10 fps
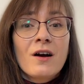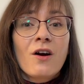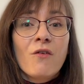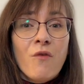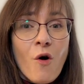
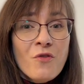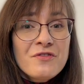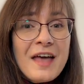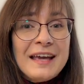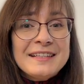
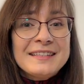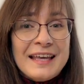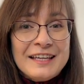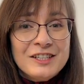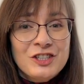
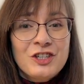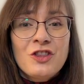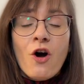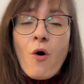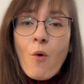
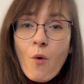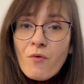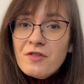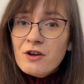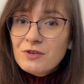quantization
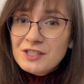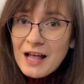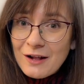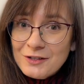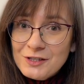on the
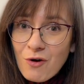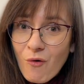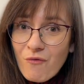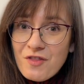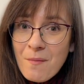results
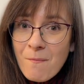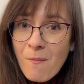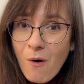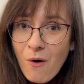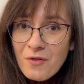of the
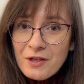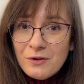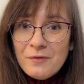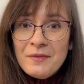model,